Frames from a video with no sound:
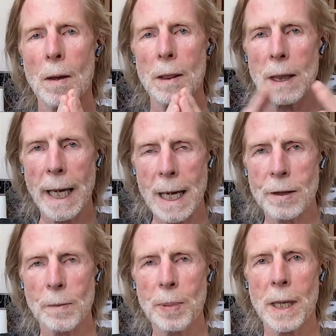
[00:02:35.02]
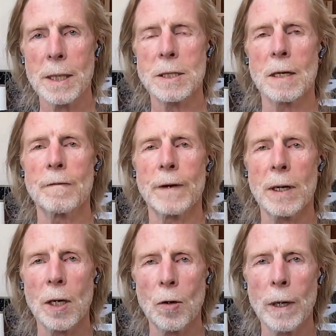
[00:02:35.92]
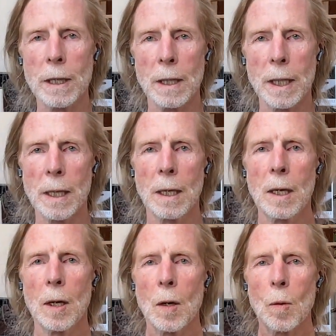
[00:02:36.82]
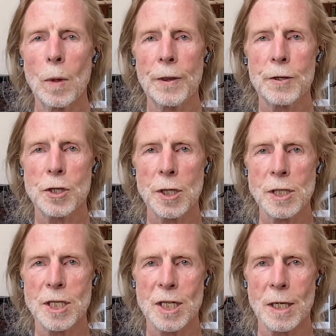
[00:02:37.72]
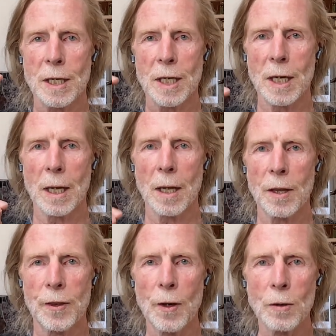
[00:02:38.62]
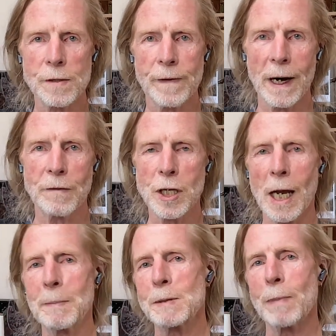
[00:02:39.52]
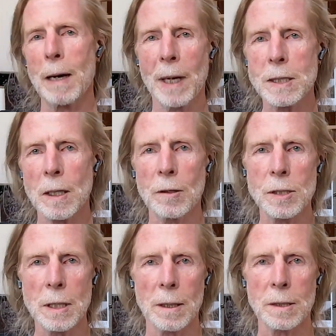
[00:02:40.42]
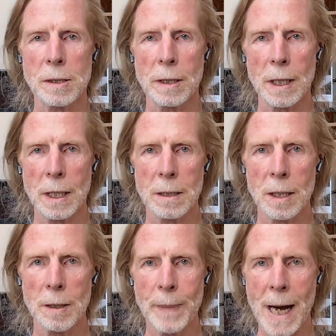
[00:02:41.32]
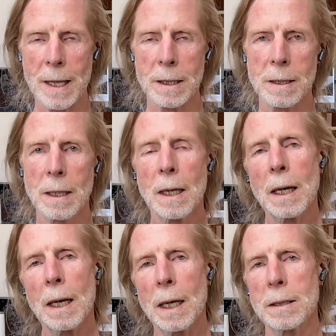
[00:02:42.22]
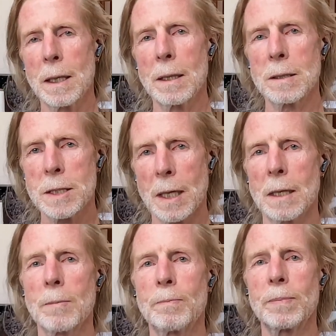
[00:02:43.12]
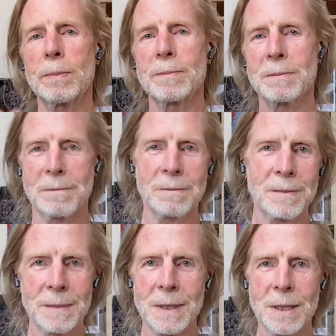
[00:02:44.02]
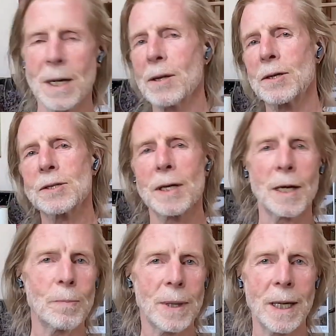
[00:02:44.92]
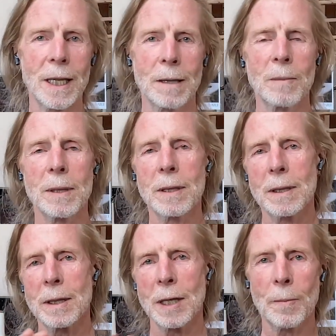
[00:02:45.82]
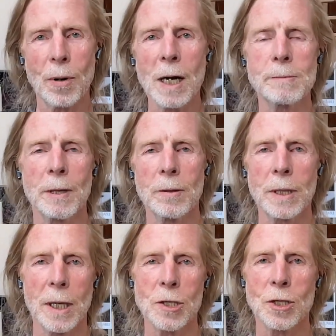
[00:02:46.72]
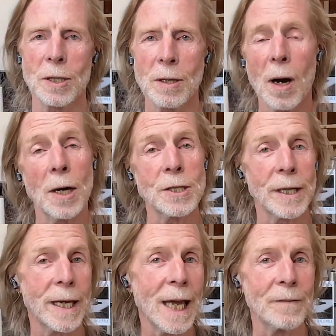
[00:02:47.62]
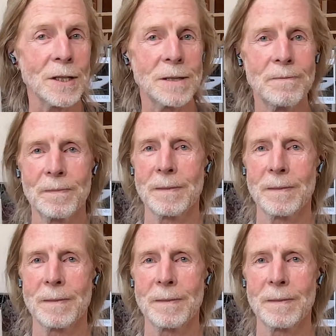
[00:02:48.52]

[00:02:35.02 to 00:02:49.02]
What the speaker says: lay out the painting very quickly with just those 5 shapes by mixing those colors on the palette, and then taking the colors and applying them in the approximate location onto the canvas.